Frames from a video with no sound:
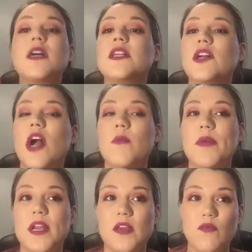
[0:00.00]
clear up
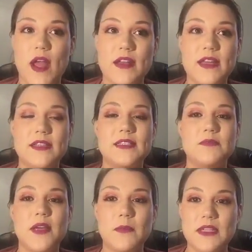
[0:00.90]
any redness
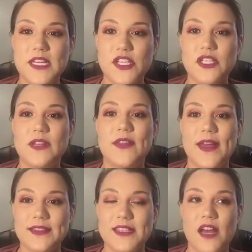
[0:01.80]
and pigmentation and
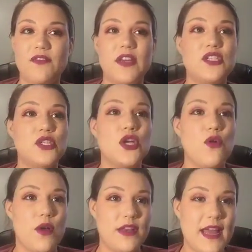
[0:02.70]
that stuff. It did
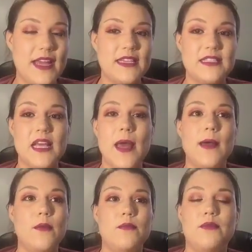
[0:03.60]
go on nice,
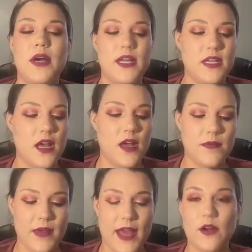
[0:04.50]
but
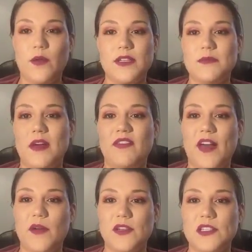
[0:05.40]
I don't want to smell
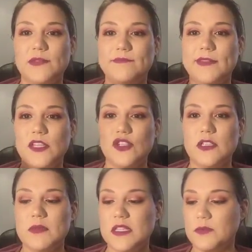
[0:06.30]
flowers. That's
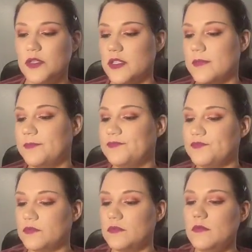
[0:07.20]
just me as a person.
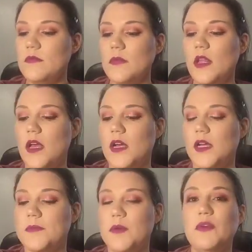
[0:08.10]

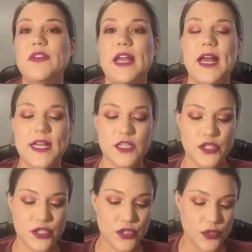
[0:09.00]
Moving on
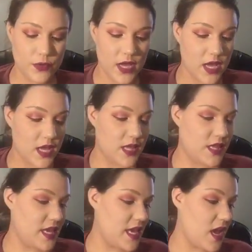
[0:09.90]
to
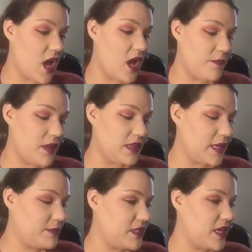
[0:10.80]
the
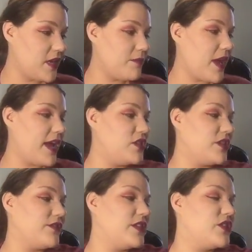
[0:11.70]
lipstick by
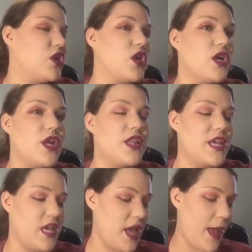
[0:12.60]
Jeffree Star,
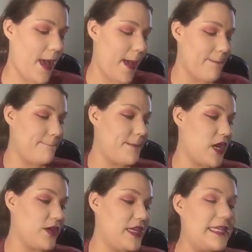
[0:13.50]
the
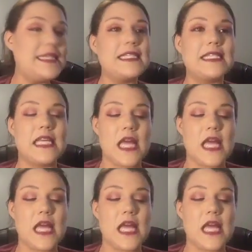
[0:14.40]
Berries